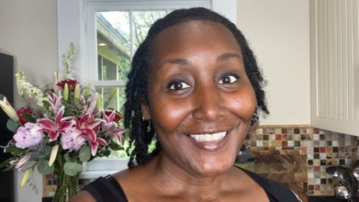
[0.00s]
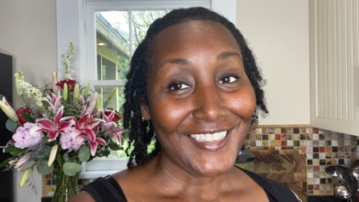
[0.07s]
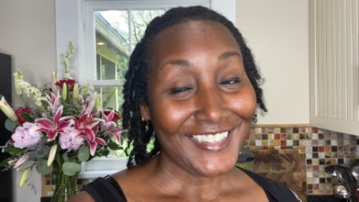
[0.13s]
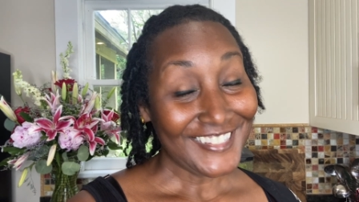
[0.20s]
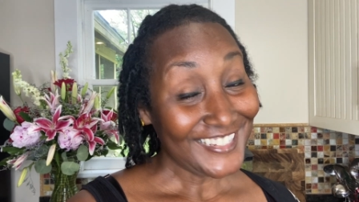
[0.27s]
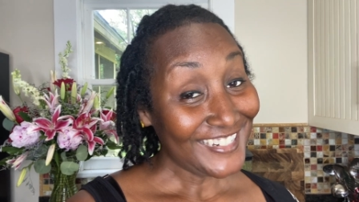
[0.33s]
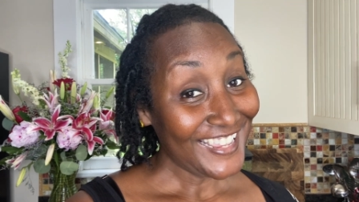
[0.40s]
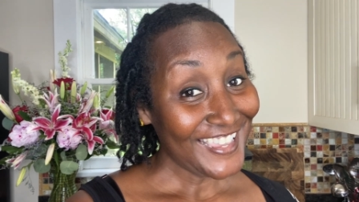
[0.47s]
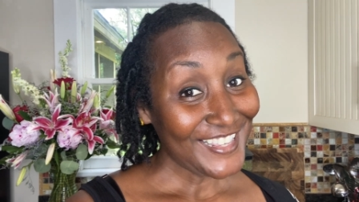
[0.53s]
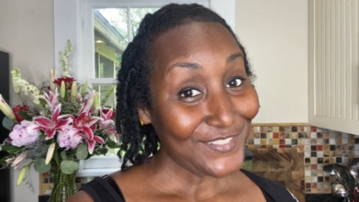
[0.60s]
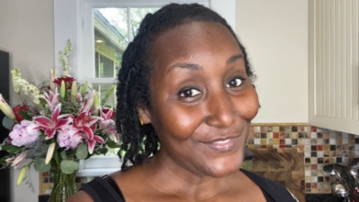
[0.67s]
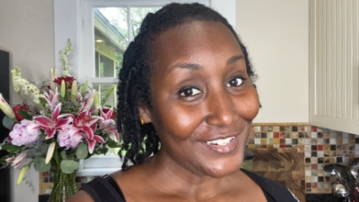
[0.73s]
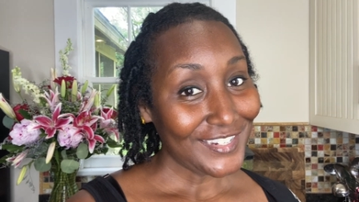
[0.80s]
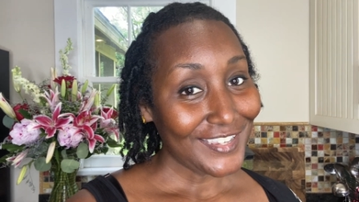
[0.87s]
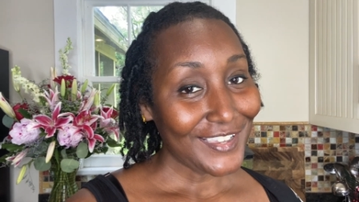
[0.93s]
In today's
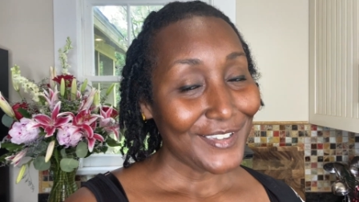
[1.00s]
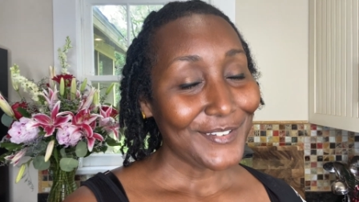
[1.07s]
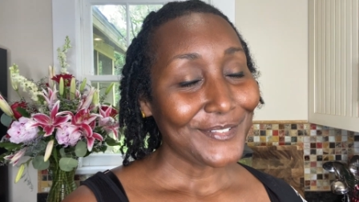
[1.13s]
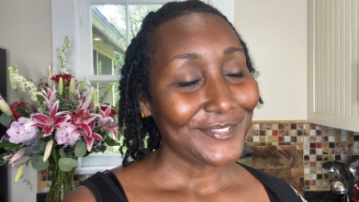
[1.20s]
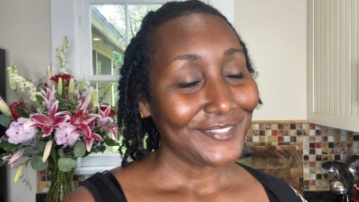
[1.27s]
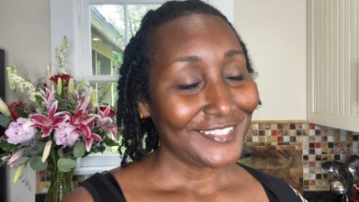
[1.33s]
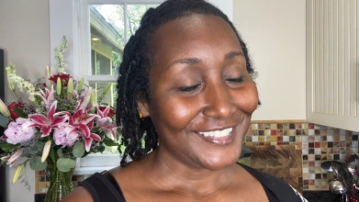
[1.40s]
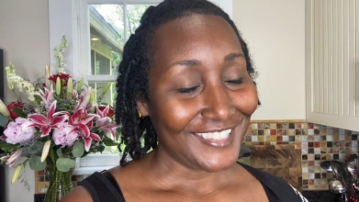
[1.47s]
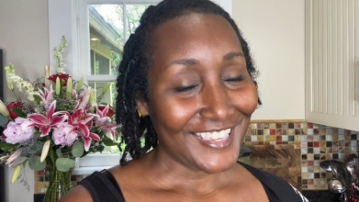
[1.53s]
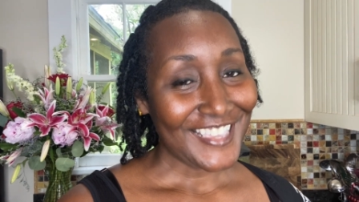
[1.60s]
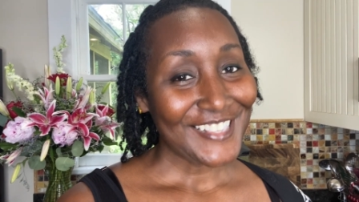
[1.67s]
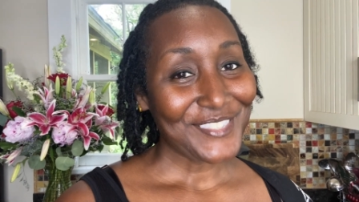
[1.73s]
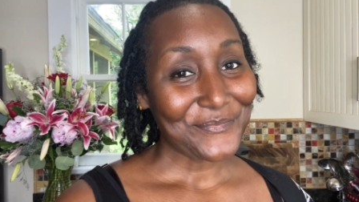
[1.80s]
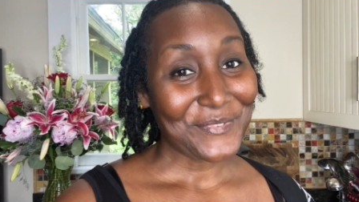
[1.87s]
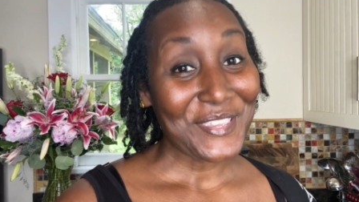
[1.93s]
video,
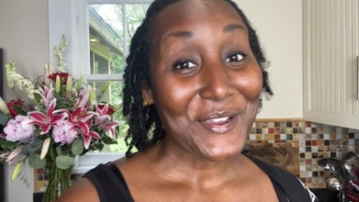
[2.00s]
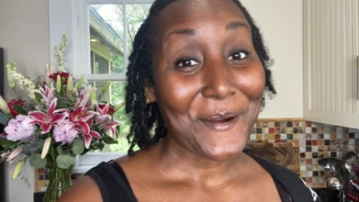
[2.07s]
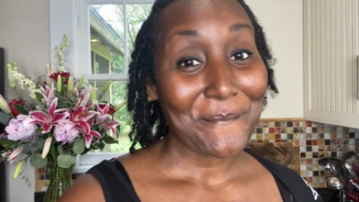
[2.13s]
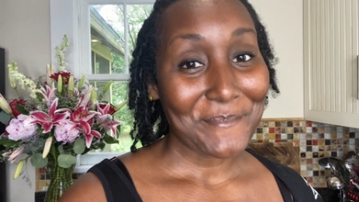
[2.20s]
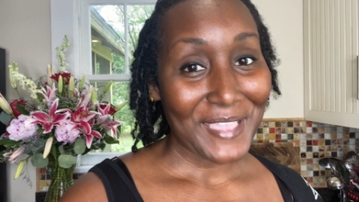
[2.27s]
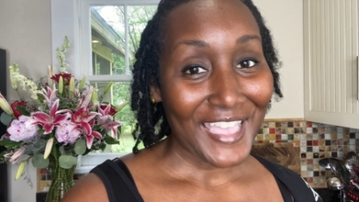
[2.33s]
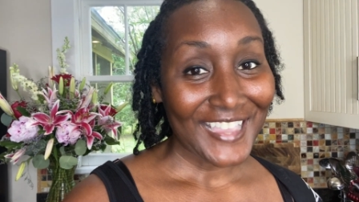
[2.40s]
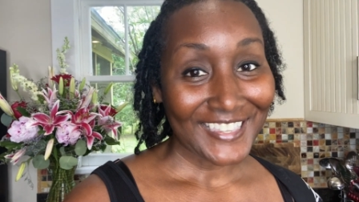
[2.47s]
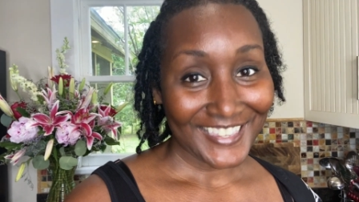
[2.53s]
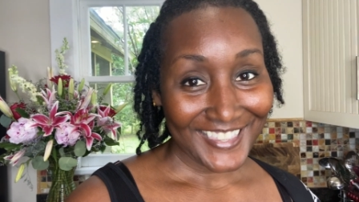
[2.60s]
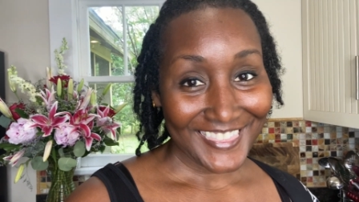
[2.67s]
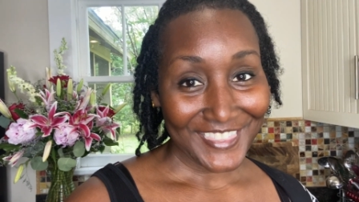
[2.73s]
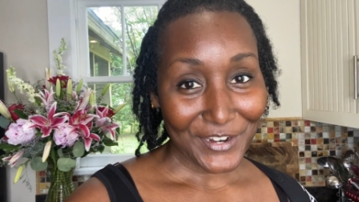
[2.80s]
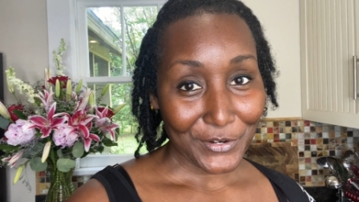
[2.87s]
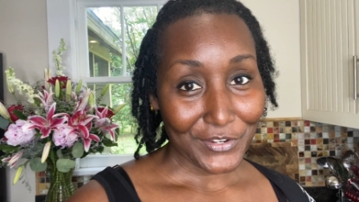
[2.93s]
yes, we are back
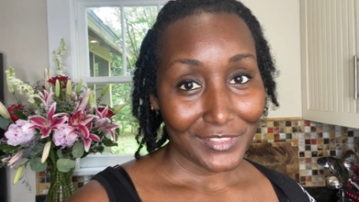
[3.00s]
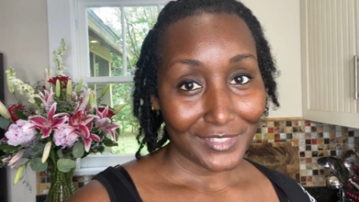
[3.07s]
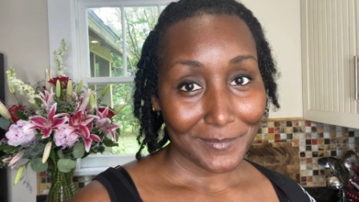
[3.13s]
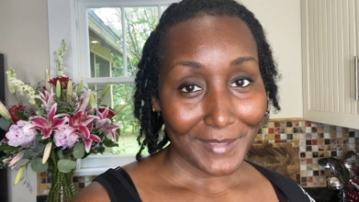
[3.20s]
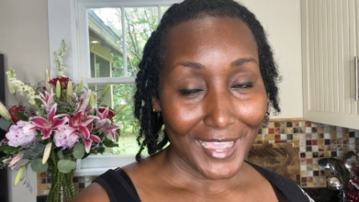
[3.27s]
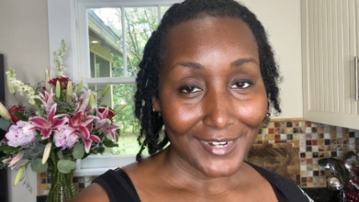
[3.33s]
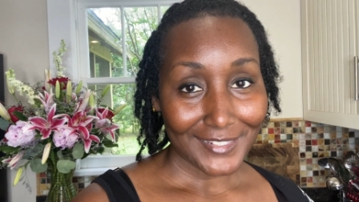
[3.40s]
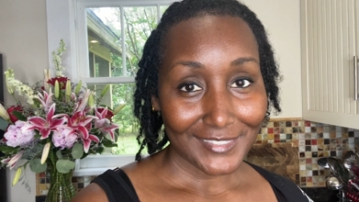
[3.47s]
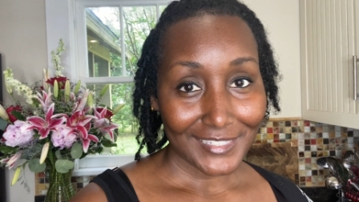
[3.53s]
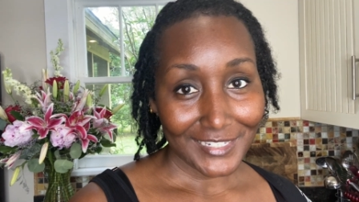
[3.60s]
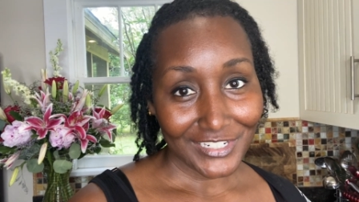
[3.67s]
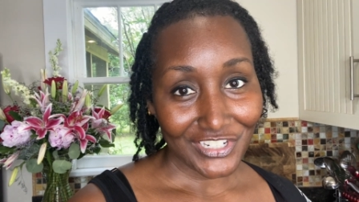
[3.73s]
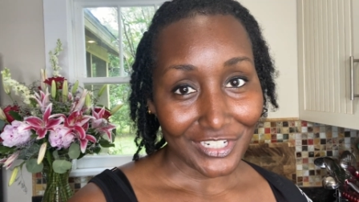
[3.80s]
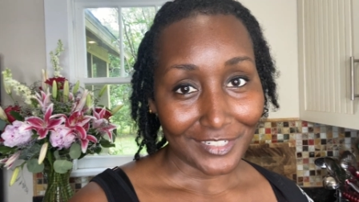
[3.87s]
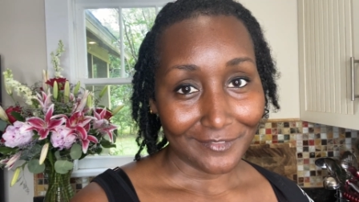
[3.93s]
in the Earthly Bodies
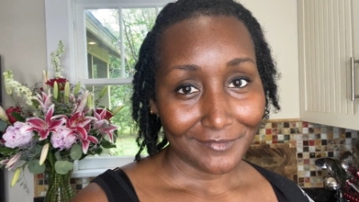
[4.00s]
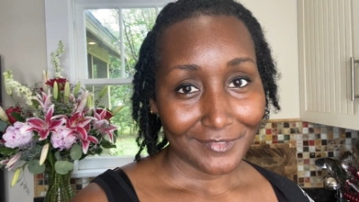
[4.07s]
kitchen.